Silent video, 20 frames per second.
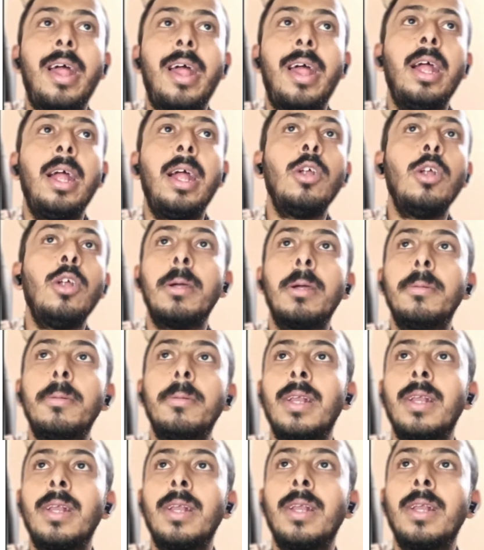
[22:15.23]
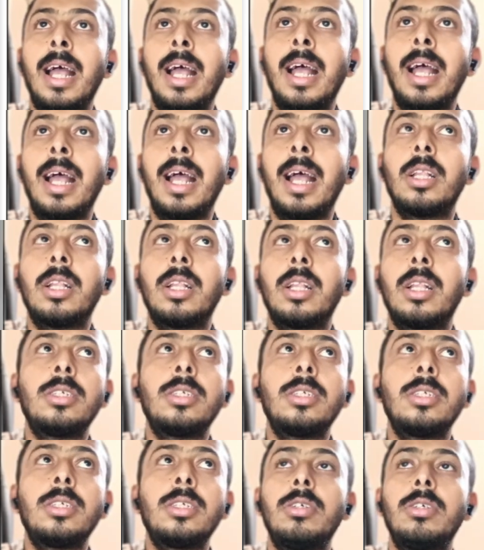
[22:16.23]
again, or maybe we'll cancel this and
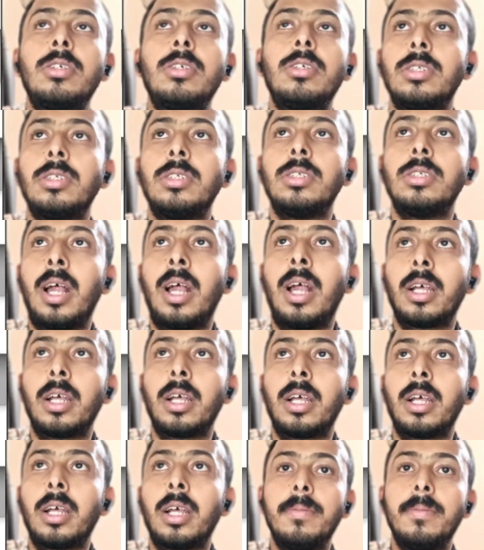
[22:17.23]
start again.